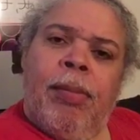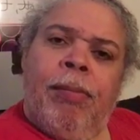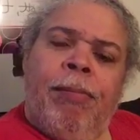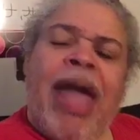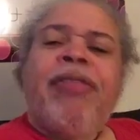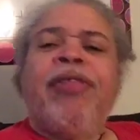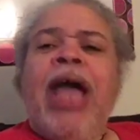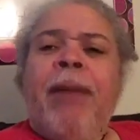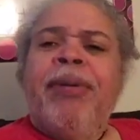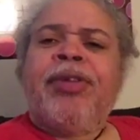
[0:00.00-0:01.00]
Make the
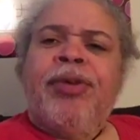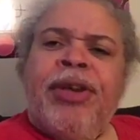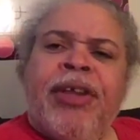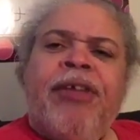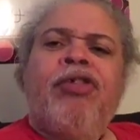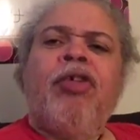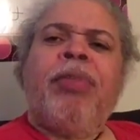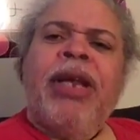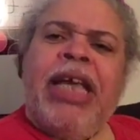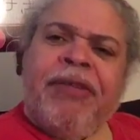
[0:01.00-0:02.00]
opportunity that you've
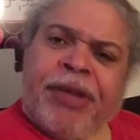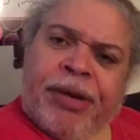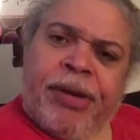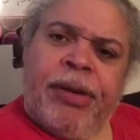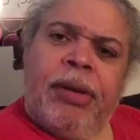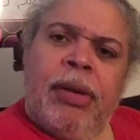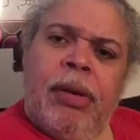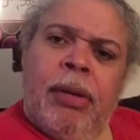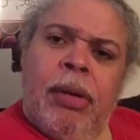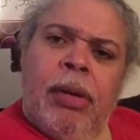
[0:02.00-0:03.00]
been given
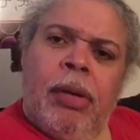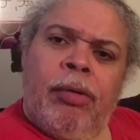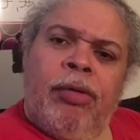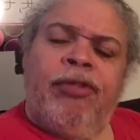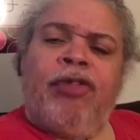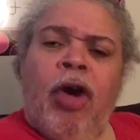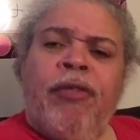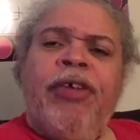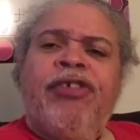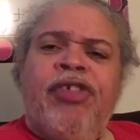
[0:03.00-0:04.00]
to serve
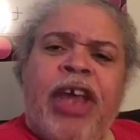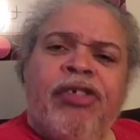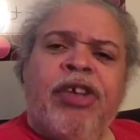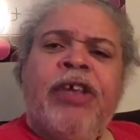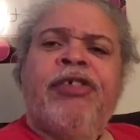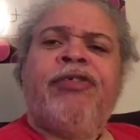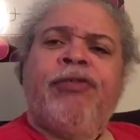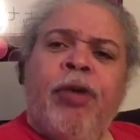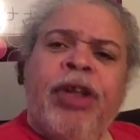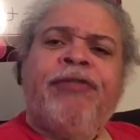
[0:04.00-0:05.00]
this nation as its
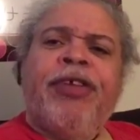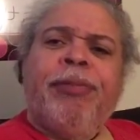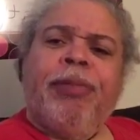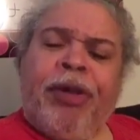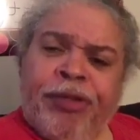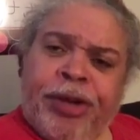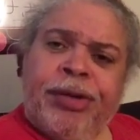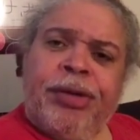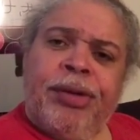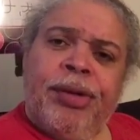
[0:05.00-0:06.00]
45th president
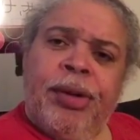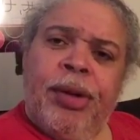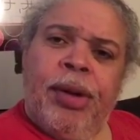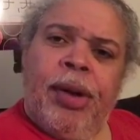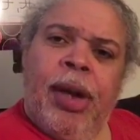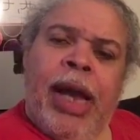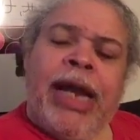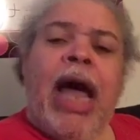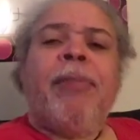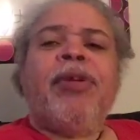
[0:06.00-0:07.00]
an
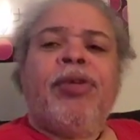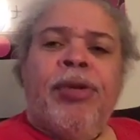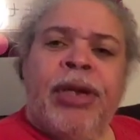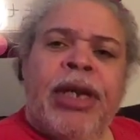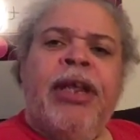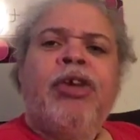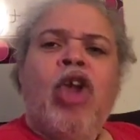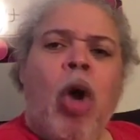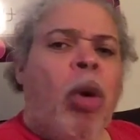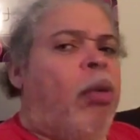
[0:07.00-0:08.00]
opportunity that
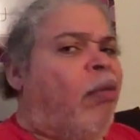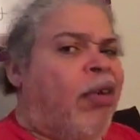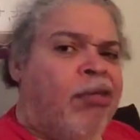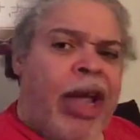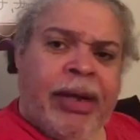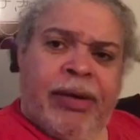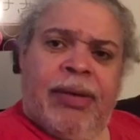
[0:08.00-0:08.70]
no one will regret